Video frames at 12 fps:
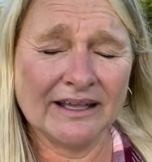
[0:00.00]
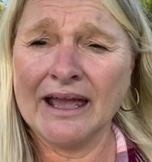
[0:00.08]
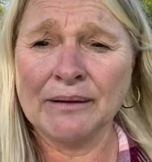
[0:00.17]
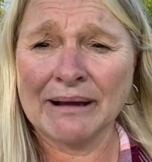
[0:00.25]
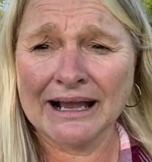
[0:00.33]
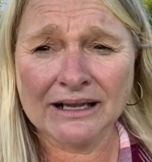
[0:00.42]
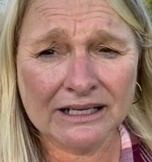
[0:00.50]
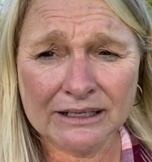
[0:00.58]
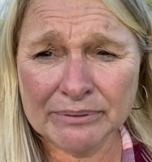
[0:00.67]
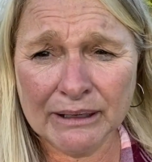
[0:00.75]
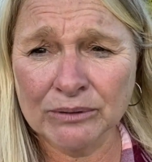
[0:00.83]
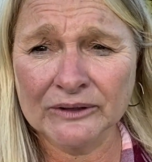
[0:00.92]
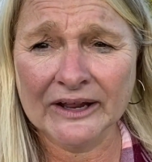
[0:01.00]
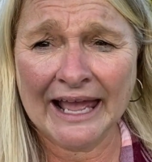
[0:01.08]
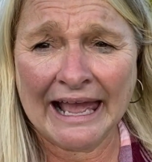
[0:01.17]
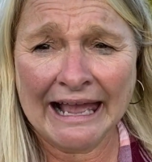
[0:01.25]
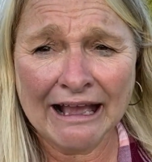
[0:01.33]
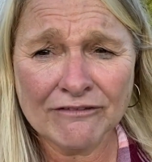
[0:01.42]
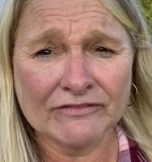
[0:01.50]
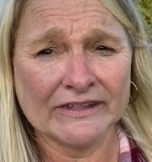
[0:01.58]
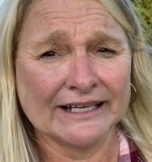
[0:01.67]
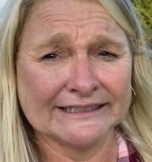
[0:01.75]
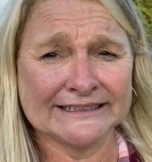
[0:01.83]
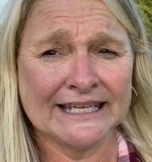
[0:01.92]
Am I going to be able to have
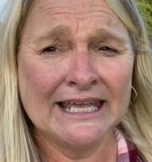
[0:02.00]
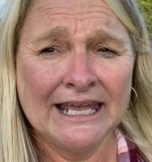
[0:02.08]
this?